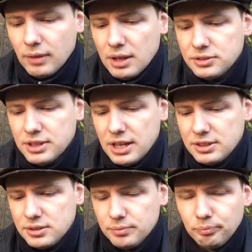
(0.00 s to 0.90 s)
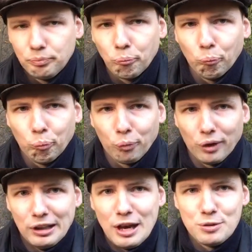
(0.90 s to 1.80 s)
and says
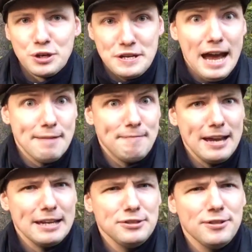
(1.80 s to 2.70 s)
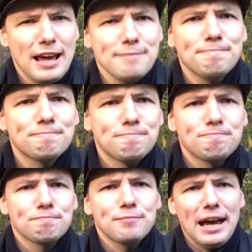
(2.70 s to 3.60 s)
aloud, yeah, I can do that.
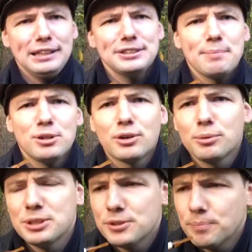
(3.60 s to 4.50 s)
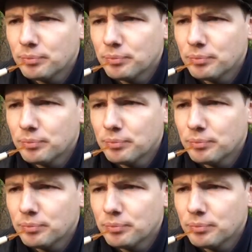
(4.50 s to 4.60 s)
I'll accept your documents.